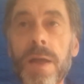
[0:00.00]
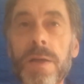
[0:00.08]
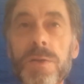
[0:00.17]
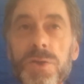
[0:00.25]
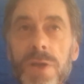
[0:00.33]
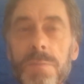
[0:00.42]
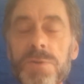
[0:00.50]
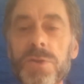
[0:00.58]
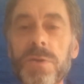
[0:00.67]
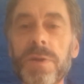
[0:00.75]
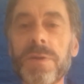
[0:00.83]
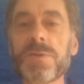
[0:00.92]
some
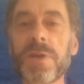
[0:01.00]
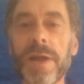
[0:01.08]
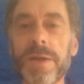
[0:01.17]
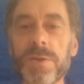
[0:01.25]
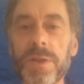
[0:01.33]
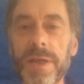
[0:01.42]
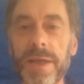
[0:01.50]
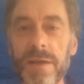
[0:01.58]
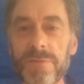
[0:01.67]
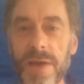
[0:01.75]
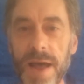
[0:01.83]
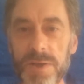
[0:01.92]
students that actually
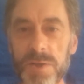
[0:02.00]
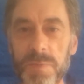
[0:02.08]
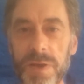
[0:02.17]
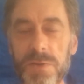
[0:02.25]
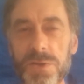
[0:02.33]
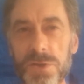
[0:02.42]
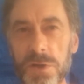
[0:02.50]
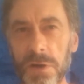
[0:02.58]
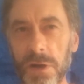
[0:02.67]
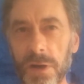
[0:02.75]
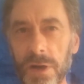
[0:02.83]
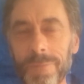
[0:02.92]
have asked me,
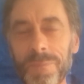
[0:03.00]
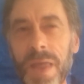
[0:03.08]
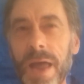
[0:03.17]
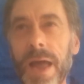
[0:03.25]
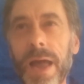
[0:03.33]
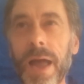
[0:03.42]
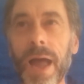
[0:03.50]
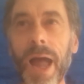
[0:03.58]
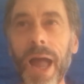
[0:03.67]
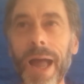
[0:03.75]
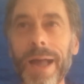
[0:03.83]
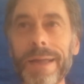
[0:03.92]
sir,
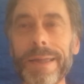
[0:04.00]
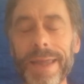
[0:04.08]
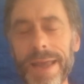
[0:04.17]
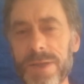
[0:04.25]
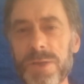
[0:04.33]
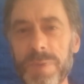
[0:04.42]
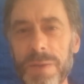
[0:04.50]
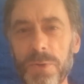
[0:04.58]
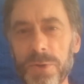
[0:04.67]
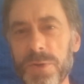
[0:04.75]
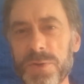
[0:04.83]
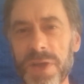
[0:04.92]
yes,
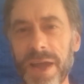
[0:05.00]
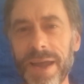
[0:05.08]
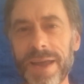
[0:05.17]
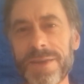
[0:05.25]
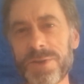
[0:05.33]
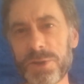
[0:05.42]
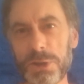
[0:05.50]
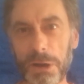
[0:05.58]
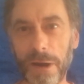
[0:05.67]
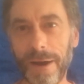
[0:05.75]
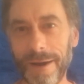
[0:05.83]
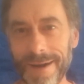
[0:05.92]
people do say,
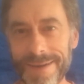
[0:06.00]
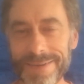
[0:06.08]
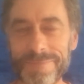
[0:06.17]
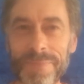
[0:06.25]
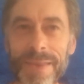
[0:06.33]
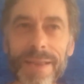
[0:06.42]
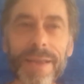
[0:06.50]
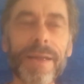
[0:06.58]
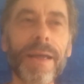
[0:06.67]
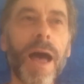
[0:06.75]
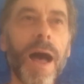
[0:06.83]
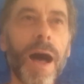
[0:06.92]
sir,
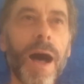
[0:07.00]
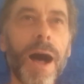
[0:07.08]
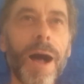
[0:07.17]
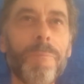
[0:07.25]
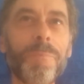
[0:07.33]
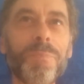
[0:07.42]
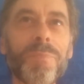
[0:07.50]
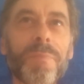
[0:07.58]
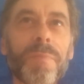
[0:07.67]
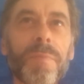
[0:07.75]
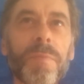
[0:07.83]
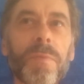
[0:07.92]
am
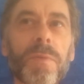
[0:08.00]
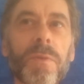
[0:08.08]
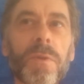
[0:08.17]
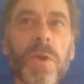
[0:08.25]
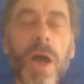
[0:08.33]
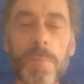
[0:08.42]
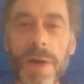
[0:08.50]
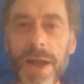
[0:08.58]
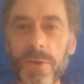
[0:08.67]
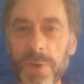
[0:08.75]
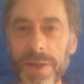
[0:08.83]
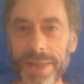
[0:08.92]
I
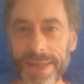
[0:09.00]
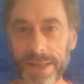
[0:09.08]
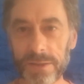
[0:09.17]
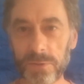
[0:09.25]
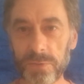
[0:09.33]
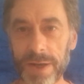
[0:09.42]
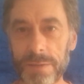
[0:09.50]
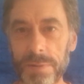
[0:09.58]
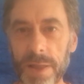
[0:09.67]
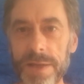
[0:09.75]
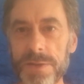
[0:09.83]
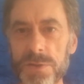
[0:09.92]
really in the right
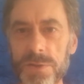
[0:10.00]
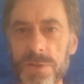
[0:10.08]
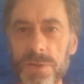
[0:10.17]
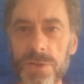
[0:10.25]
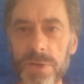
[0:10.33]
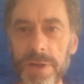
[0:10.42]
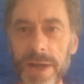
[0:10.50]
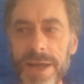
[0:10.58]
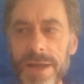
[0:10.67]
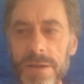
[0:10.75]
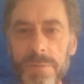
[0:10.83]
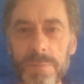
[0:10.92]
place? Should
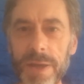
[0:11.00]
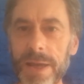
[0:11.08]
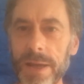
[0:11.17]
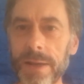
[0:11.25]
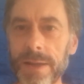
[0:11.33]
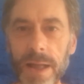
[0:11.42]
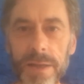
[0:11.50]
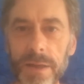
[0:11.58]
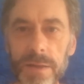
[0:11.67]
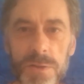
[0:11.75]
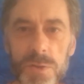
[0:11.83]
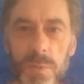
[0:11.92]
I be in
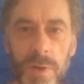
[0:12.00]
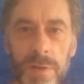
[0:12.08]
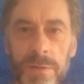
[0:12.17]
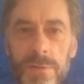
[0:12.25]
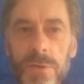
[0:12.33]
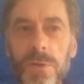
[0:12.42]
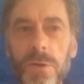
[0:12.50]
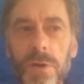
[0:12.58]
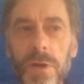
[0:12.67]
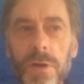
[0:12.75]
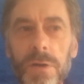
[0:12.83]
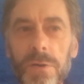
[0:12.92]
Calculus 1
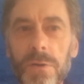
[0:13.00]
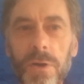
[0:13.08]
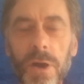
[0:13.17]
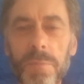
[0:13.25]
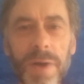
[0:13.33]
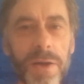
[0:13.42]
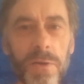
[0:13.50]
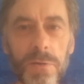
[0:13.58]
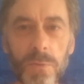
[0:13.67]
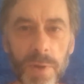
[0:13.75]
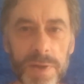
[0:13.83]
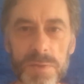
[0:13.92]
or am I going
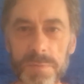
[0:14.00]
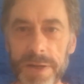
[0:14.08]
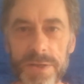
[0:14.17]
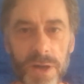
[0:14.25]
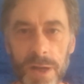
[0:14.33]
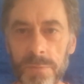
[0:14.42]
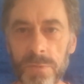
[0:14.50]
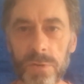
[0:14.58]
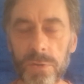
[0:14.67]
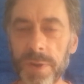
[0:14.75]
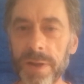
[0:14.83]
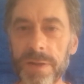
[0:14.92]
to waste my time
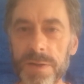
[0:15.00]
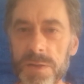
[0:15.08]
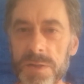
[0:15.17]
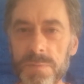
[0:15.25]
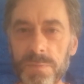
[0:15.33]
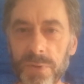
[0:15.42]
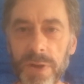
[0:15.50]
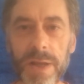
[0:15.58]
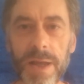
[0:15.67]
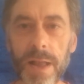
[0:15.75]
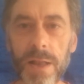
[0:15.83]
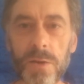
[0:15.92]
doing this
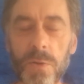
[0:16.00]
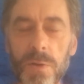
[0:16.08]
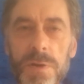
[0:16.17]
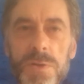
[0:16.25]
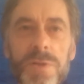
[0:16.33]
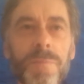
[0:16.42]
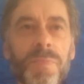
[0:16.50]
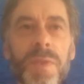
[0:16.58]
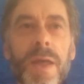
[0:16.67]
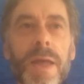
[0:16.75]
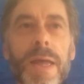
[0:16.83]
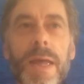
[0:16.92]
pre-cal course?
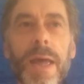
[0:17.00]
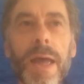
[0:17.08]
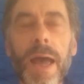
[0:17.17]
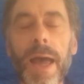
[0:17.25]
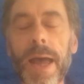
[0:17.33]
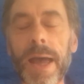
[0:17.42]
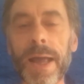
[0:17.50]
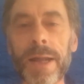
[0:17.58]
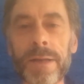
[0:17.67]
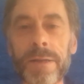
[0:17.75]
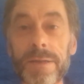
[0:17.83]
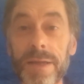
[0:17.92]

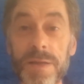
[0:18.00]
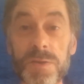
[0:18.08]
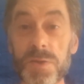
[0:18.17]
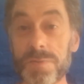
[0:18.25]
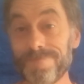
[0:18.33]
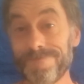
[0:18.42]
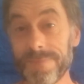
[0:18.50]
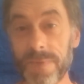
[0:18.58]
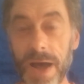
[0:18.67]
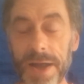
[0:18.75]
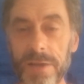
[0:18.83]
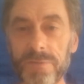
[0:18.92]
And it's
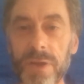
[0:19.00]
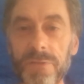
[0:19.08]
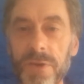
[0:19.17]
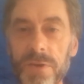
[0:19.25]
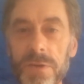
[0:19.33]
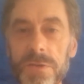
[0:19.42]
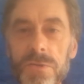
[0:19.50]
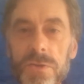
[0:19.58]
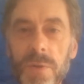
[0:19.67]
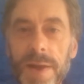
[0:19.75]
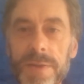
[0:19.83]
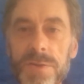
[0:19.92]
kind of difficult
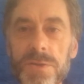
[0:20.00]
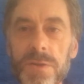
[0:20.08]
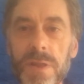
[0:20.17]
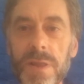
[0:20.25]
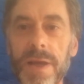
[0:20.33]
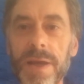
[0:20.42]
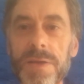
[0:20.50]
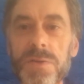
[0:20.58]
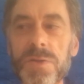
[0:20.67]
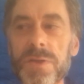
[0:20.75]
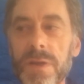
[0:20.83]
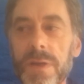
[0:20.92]
to answer
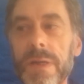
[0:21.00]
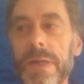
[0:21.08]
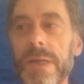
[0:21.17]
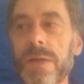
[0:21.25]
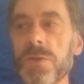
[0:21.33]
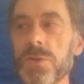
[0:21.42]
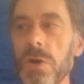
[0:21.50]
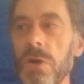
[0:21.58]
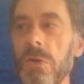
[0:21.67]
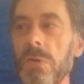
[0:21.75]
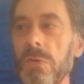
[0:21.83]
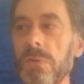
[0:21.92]
this.
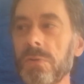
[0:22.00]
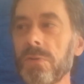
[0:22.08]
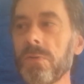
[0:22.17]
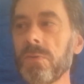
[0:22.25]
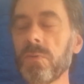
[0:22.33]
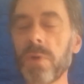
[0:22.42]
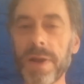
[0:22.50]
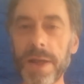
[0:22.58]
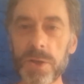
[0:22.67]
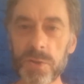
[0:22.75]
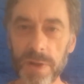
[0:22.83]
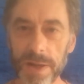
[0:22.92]
So what I
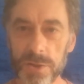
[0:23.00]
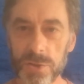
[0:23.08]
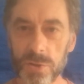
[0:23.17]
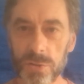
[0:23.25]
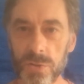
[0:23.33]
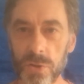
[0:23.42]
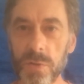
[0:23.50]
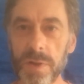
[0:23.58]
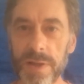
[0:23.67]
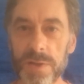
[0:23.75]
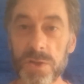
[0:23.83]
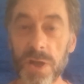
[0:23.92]
tried to do
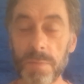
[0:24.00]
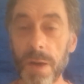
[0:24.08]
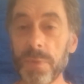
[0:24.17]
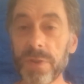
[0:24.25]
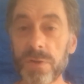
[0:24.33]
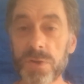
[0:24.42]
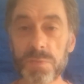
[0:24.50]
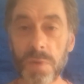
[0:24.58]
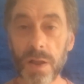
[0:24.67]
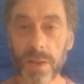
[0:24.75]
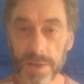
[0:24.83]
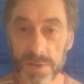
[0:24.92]
is come up with a
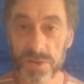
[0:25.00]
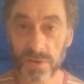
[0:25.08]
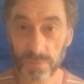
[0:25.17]
small list